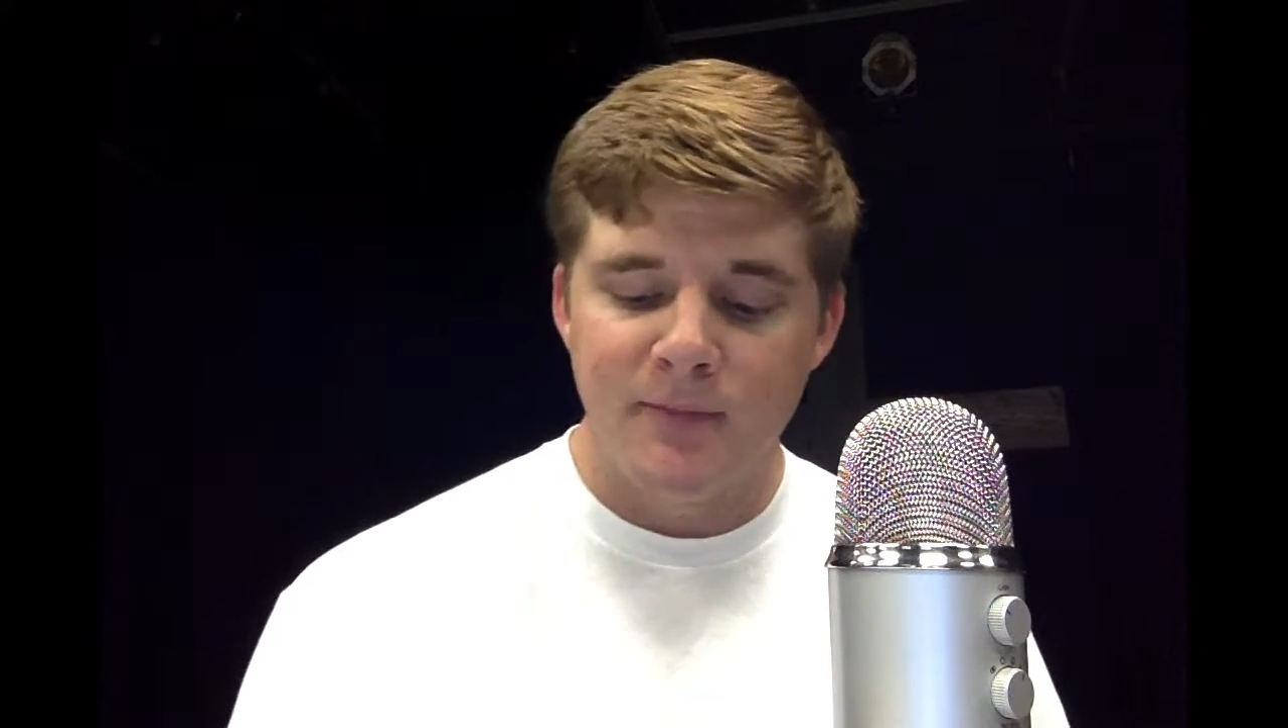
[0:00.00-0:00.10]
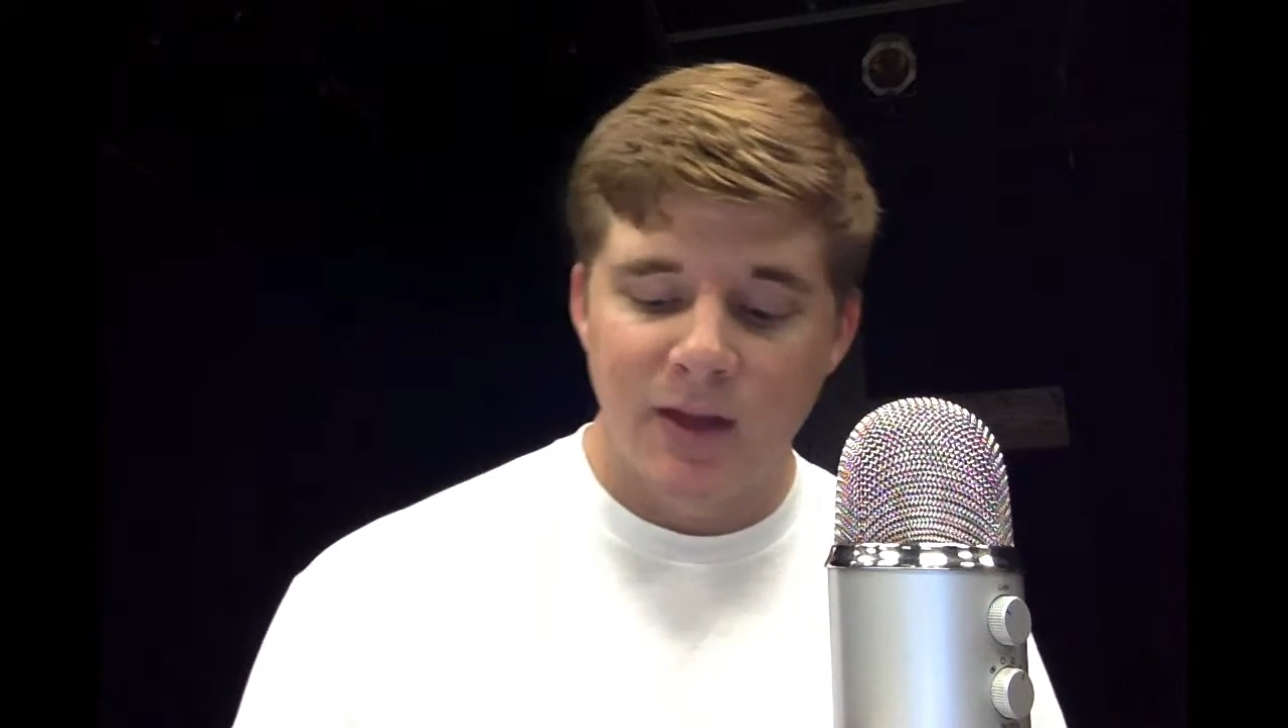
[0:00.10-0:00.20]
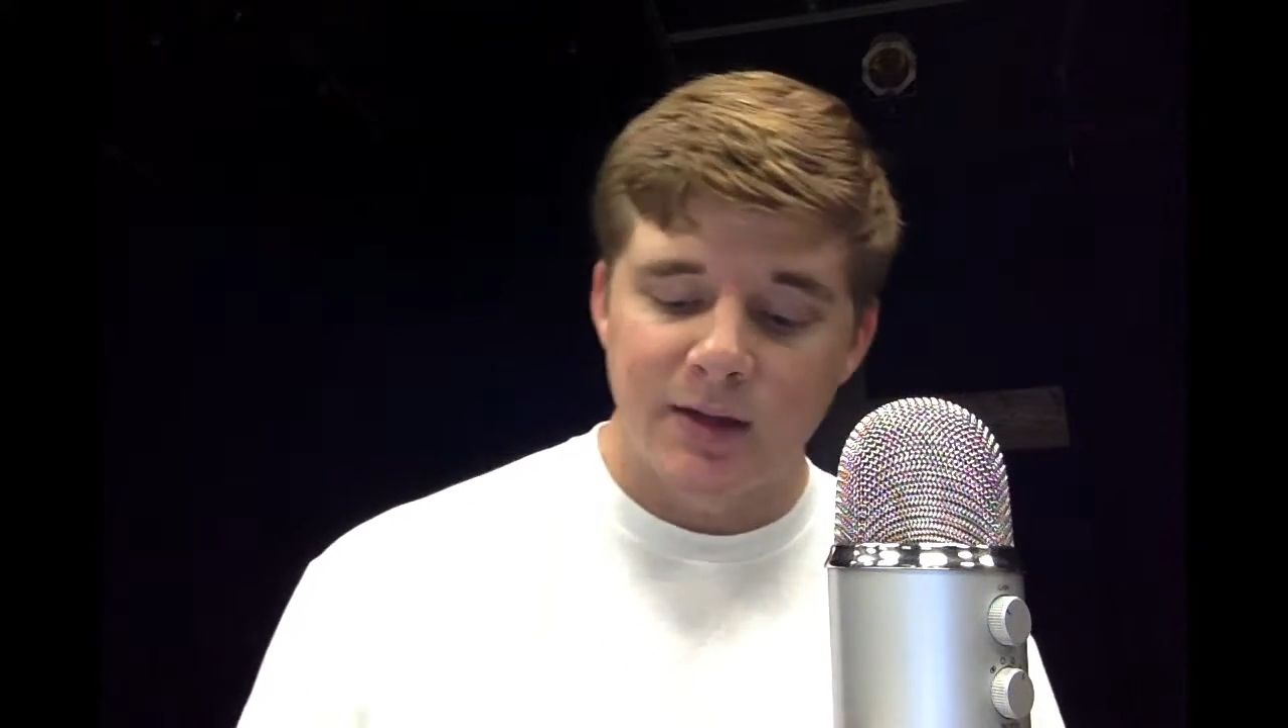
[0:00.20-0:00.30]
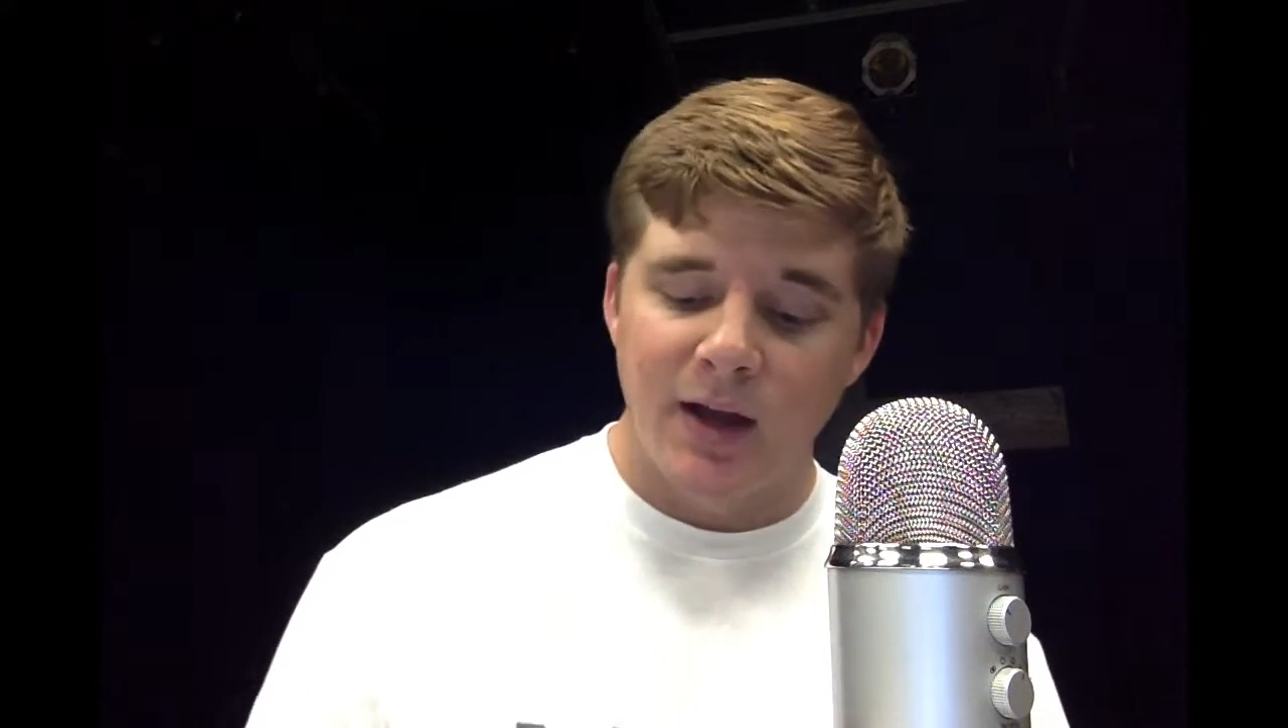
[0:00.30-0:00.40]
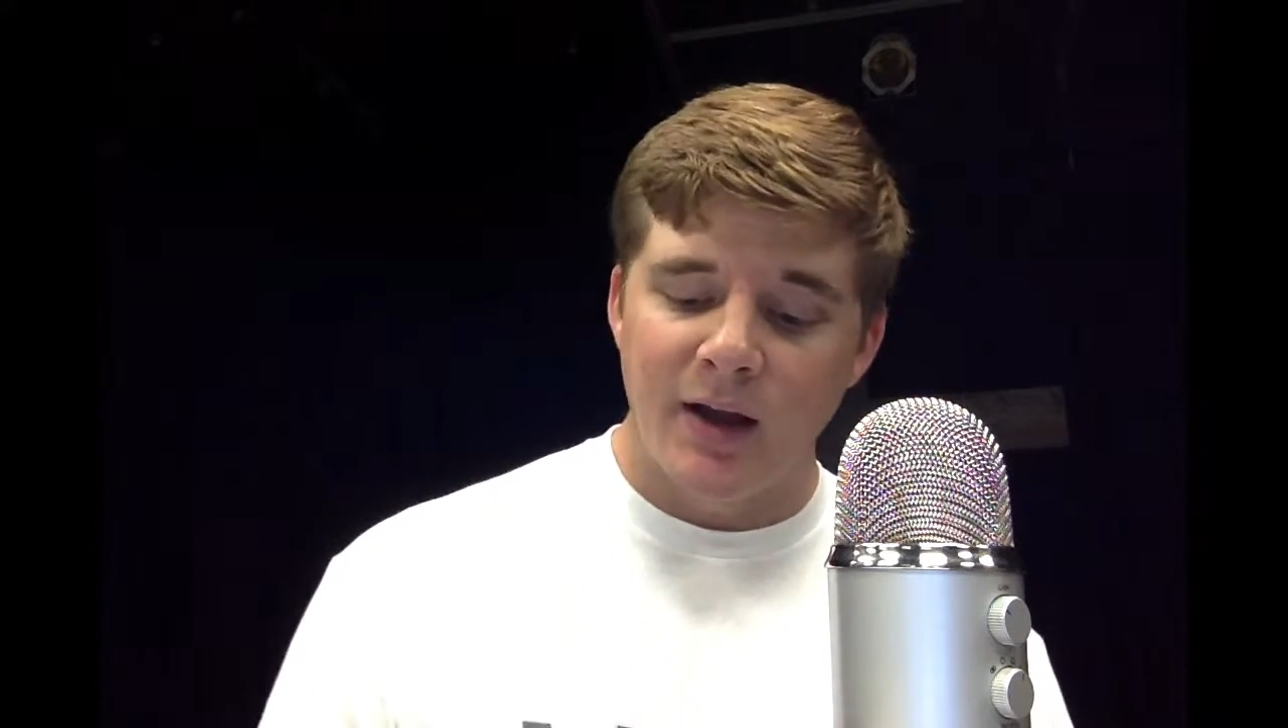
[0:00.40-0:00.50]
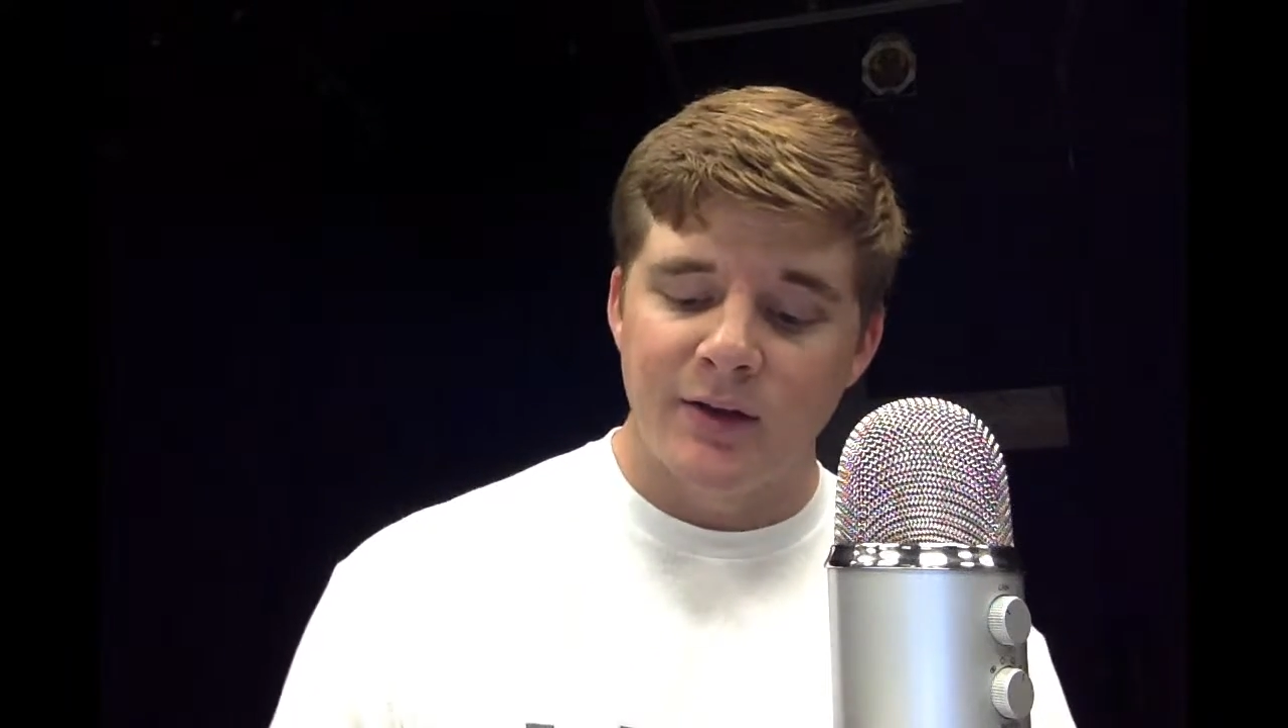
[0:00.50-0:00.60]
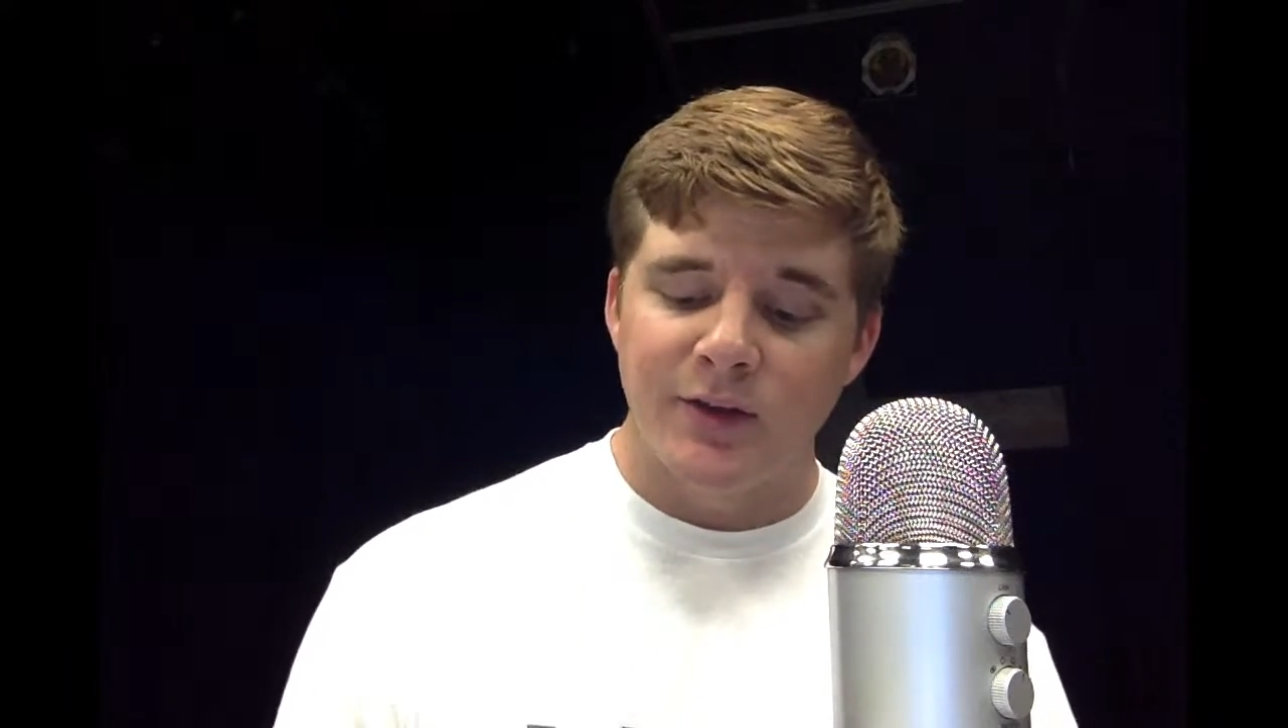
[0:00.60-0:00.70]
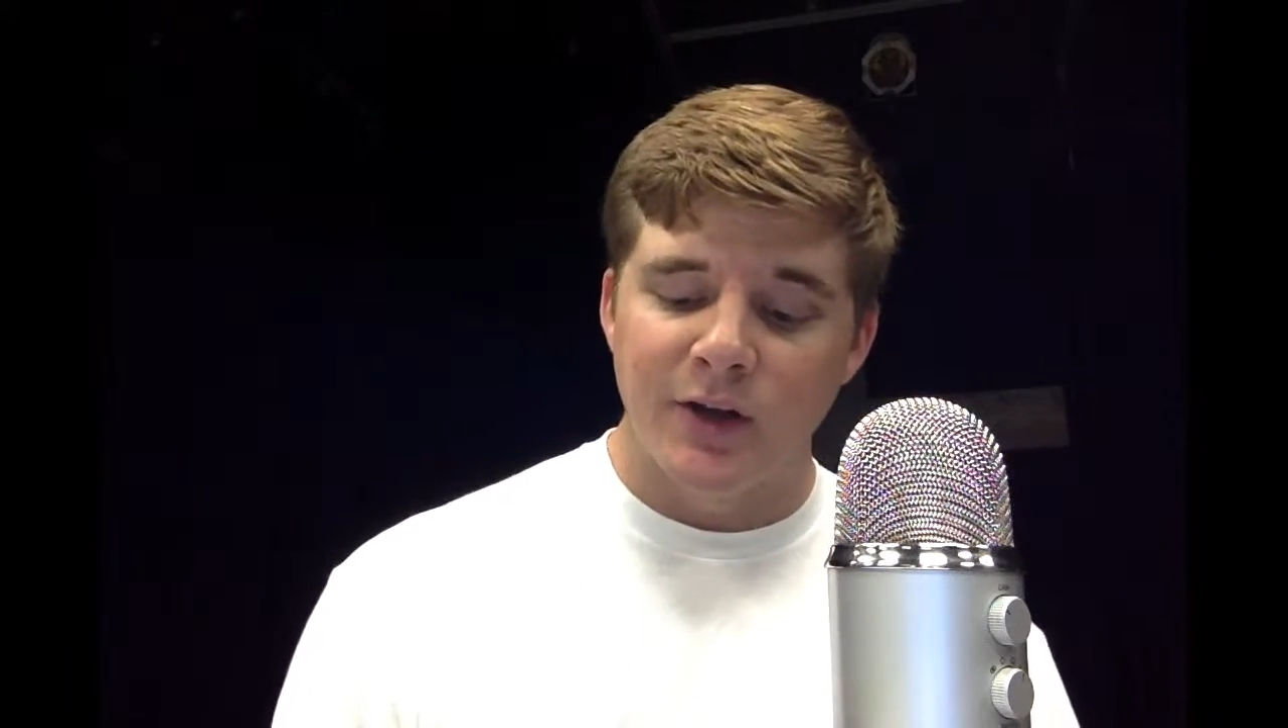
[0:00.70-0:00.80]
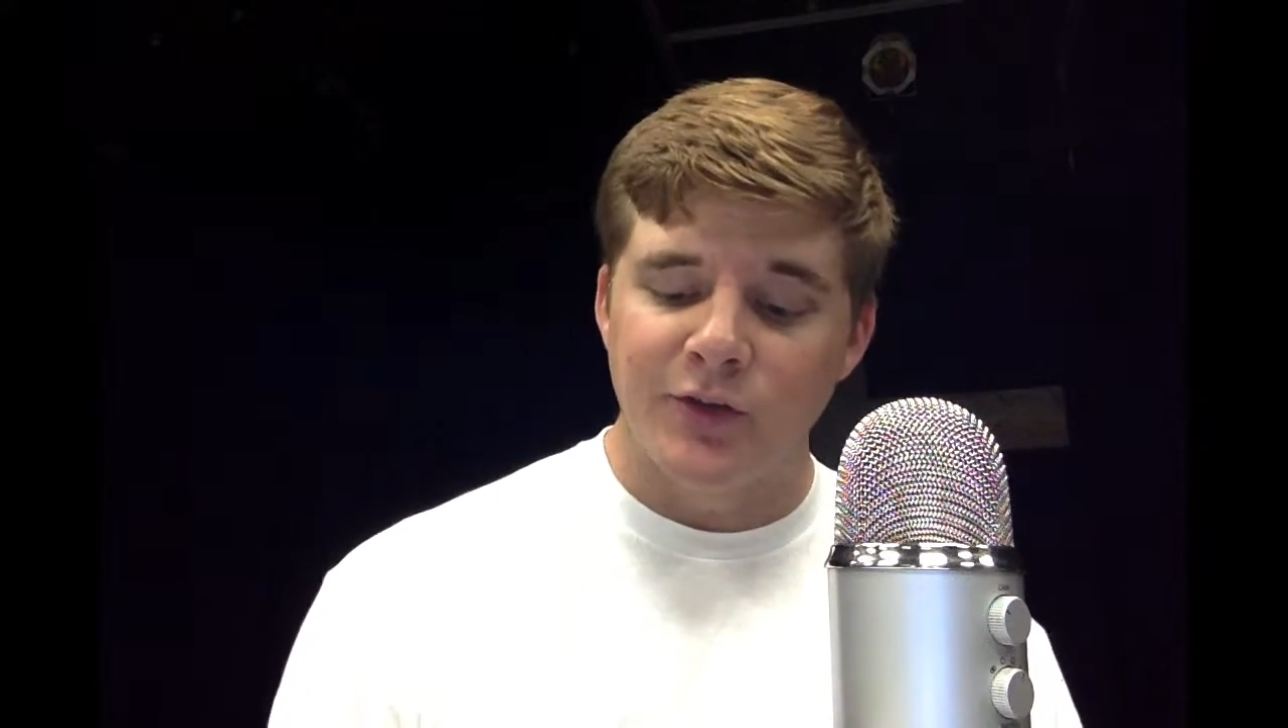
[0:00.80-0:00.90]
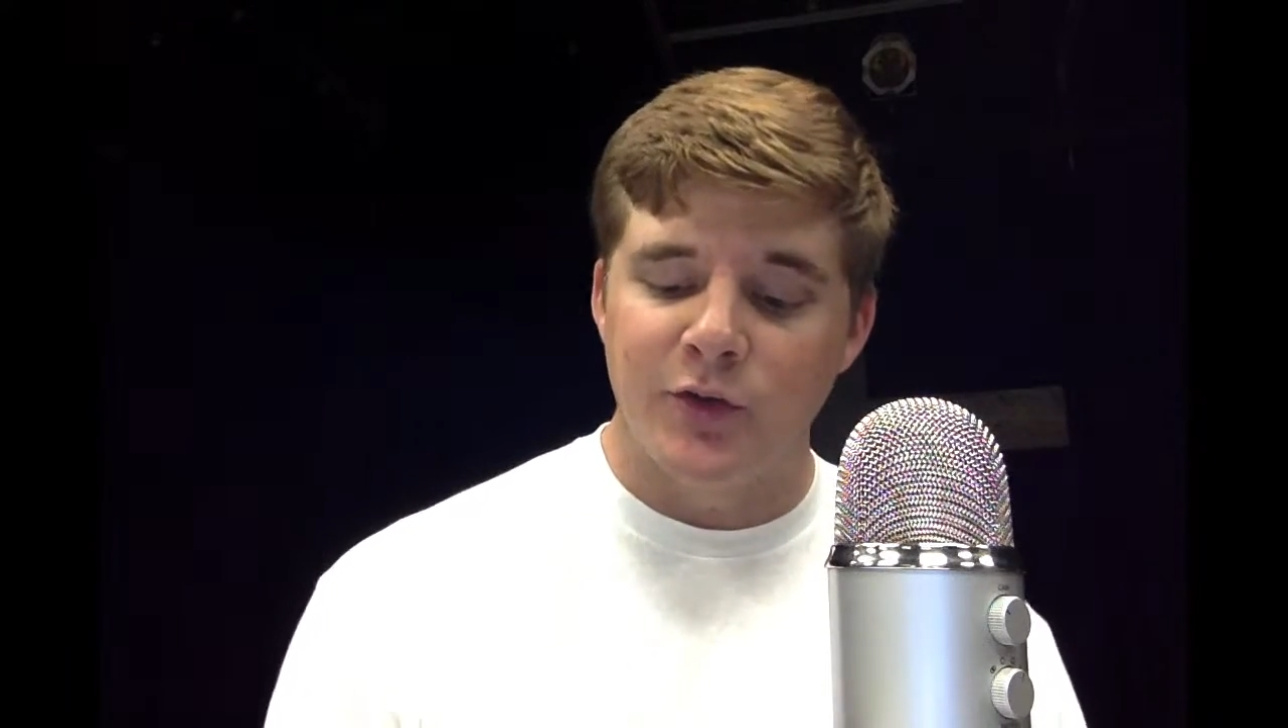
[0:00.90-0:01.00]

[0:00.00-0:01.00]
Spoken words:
And God does